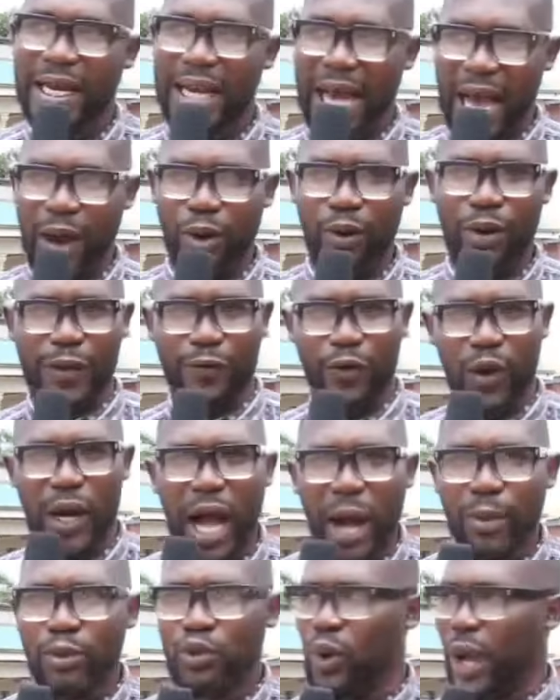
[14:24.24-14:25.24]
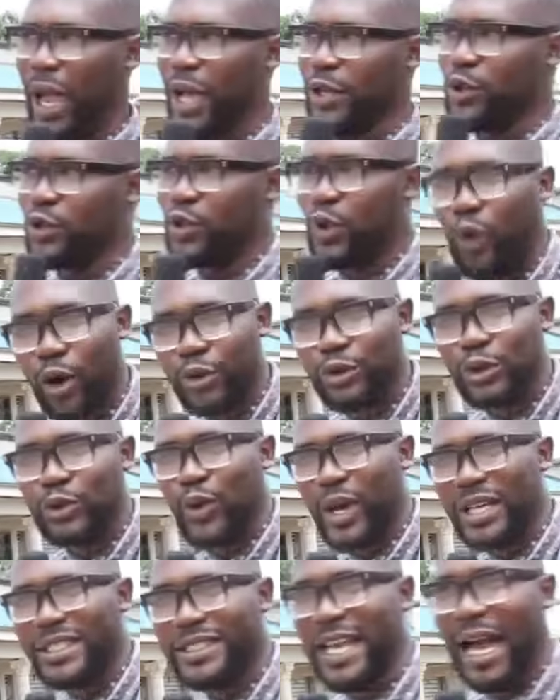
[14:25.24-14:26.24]
now if you come to Ejisu
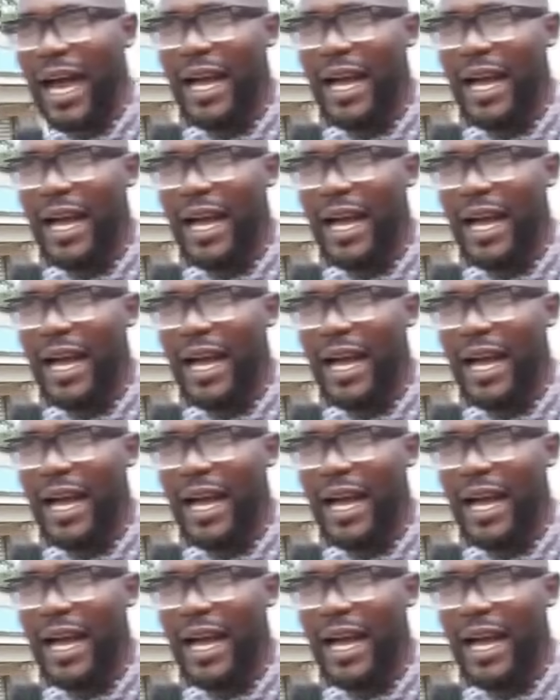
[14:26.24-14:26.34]
constituency